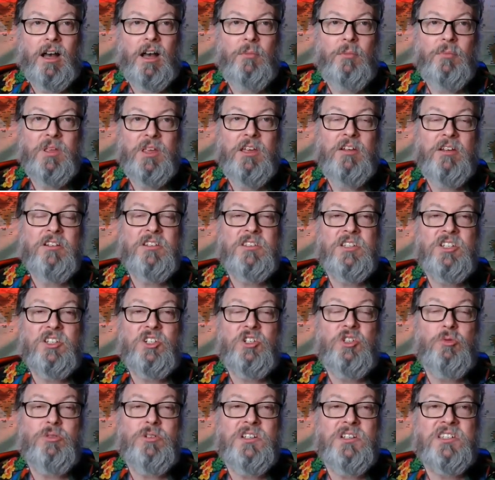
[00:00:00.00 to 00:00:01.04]
Here's a
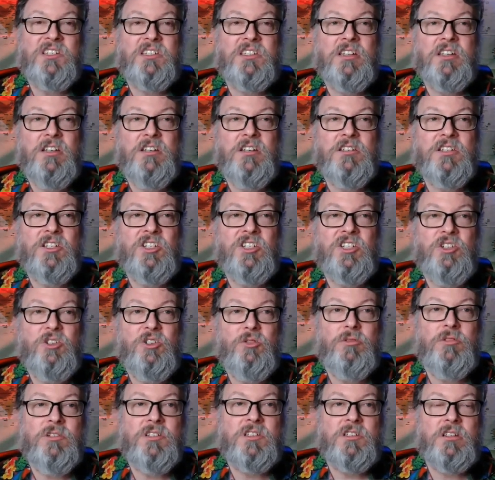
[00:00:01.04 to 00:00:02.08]
tourist
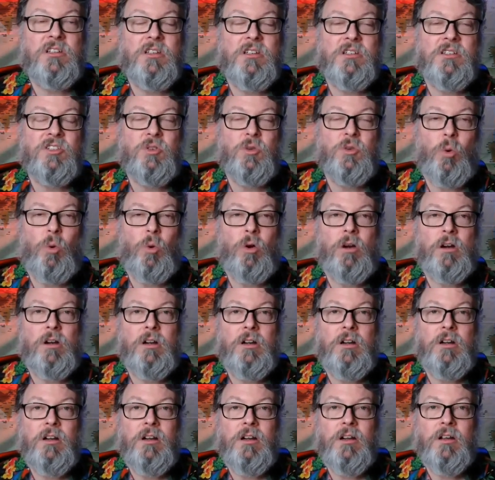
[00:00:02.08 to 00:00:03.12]
store
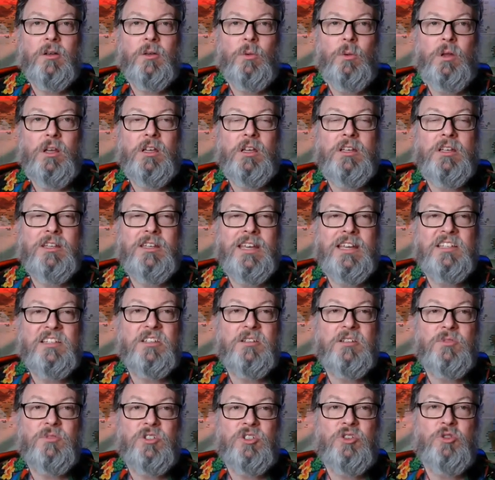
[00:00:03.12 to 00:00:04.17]
where you can get
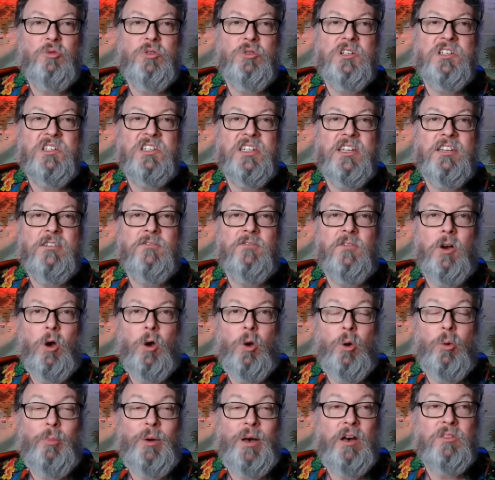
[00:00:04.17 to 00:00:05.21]
some tourist info
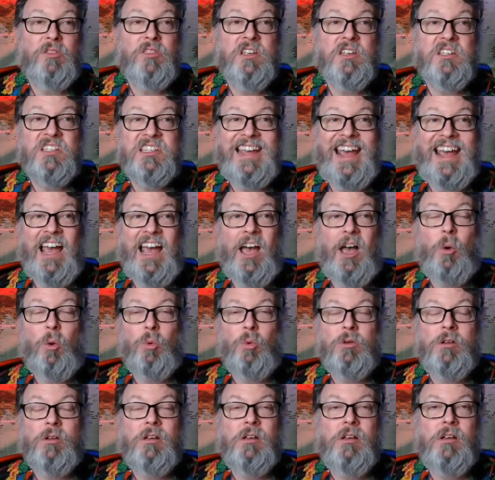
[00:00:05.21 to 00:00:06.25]
about this town.